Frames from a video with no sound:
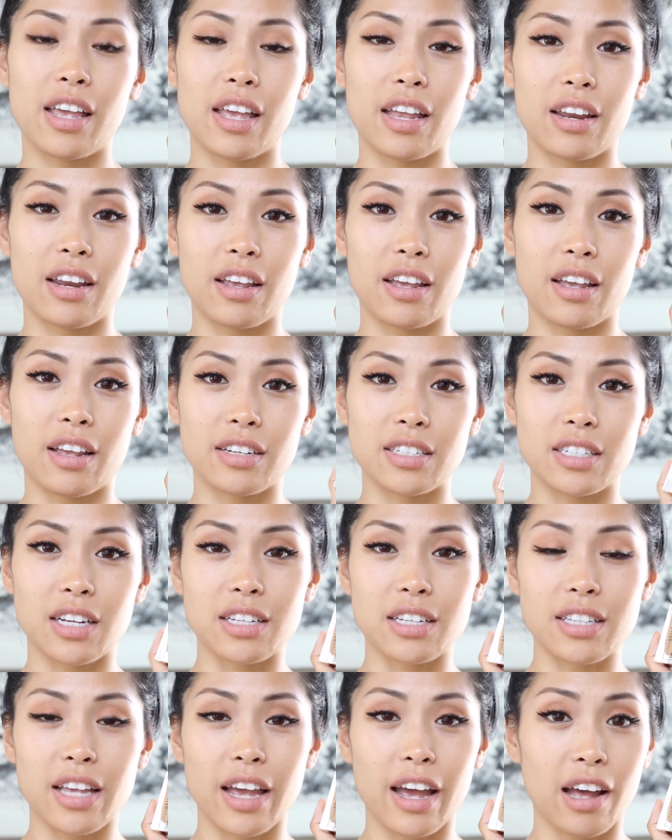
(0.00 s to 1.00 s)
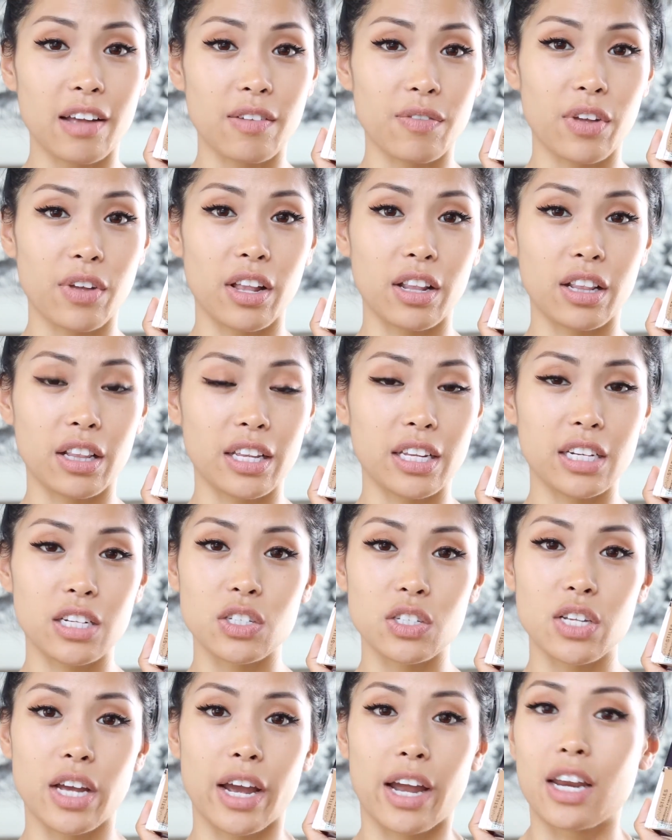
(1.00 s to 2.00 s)
It does have a
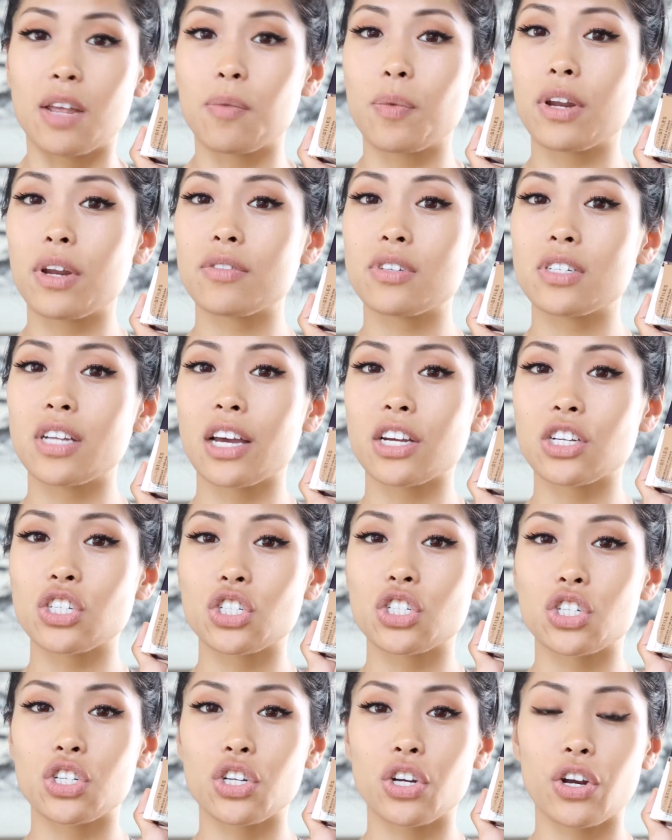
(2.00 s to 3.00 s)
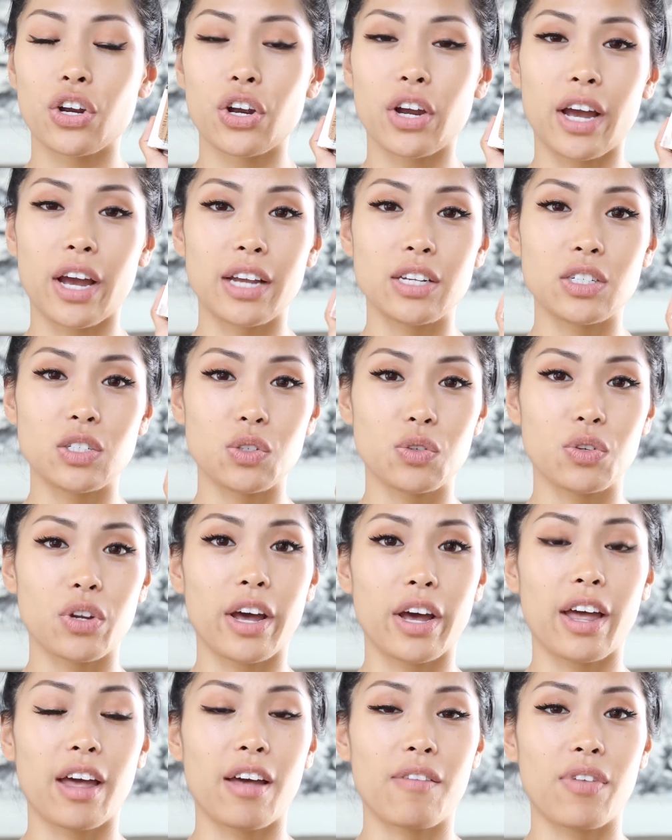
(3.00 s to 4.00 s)
little tiny bit of texture. I do
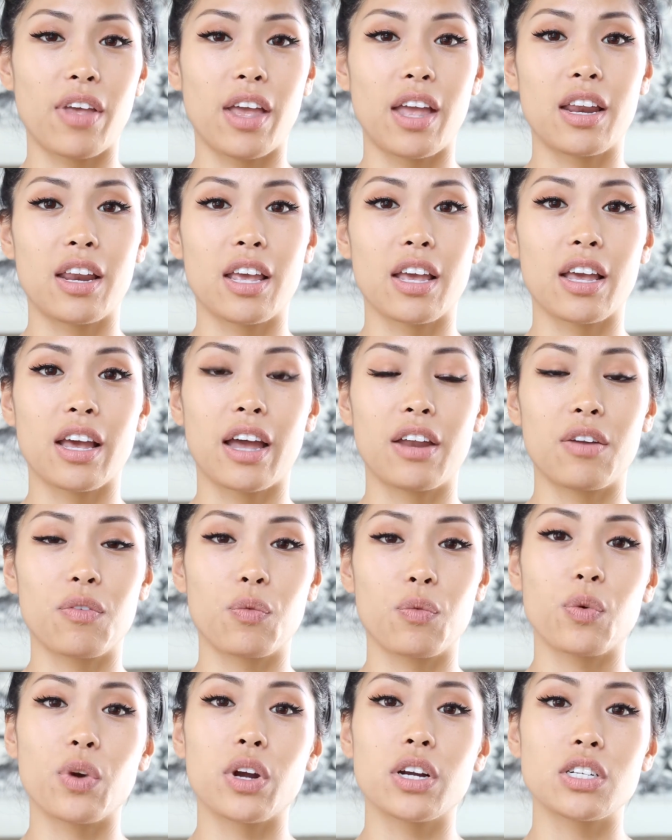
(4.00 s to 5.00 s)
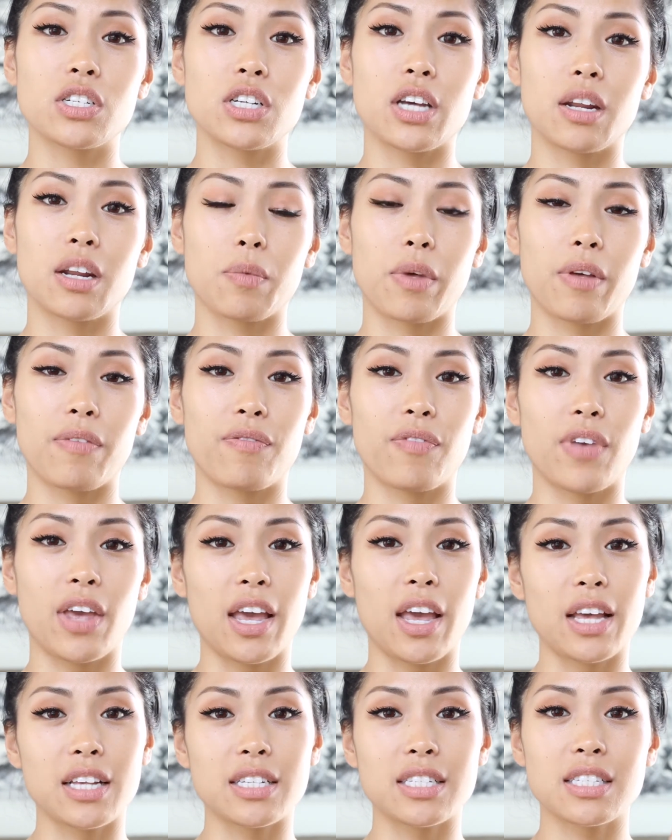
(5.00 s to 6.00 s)
not have any kind of work done on my
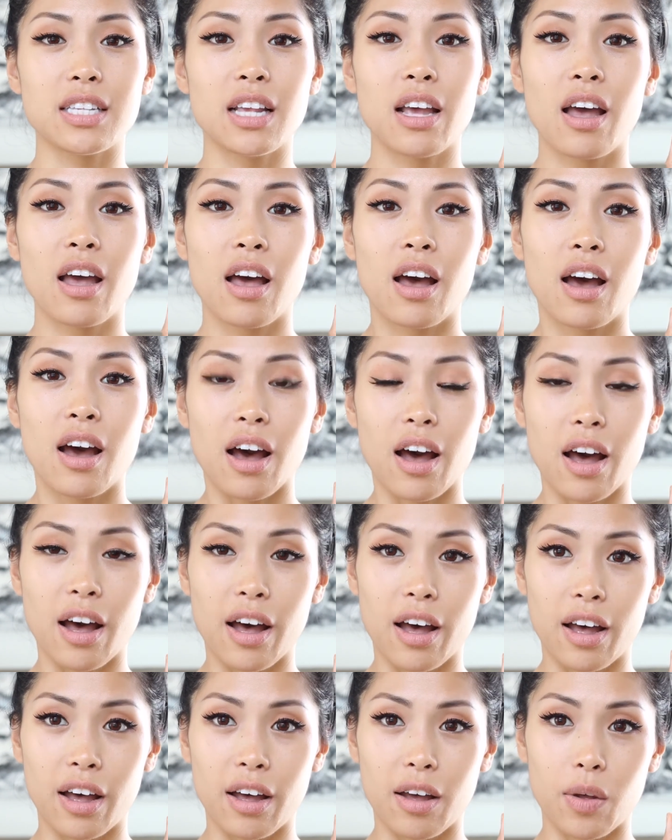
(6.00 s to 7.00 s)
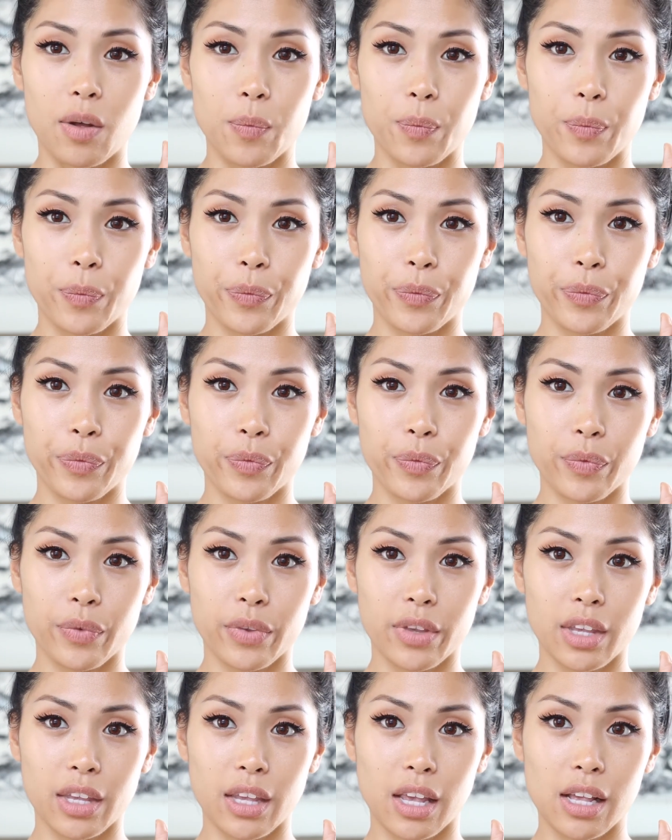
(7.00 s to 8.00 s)
face. Um,
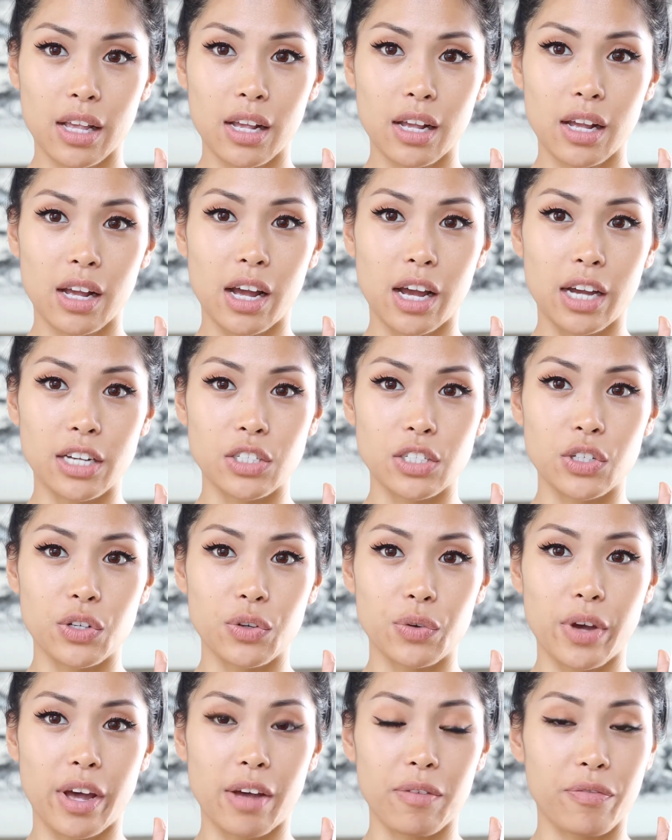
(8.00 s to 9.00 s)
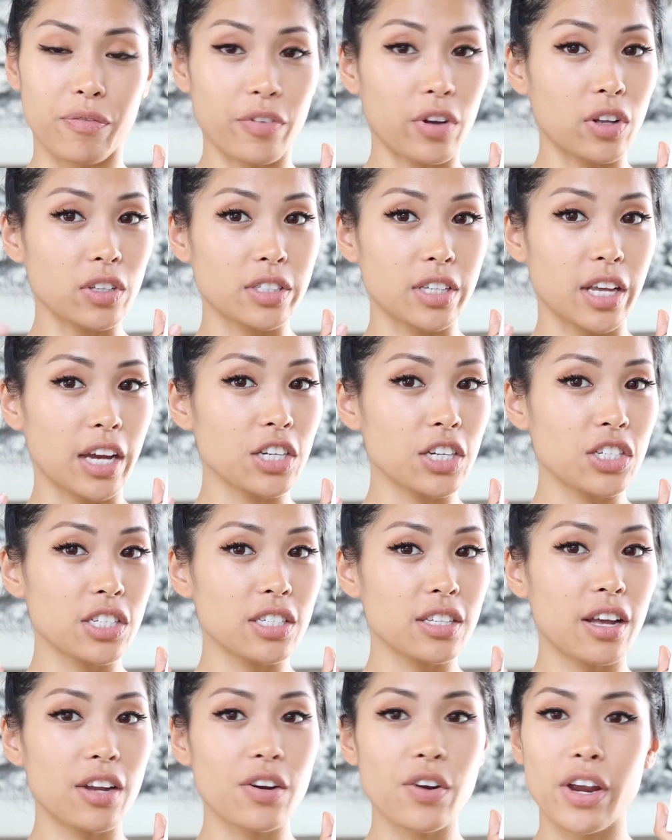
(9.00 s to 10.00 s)
I do have false
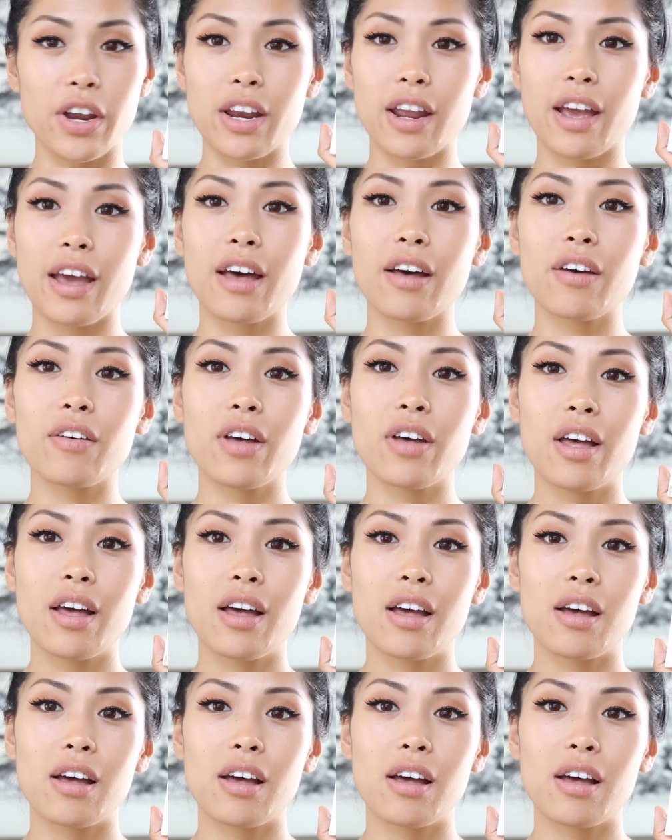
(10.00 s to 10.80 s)
lashes on right now,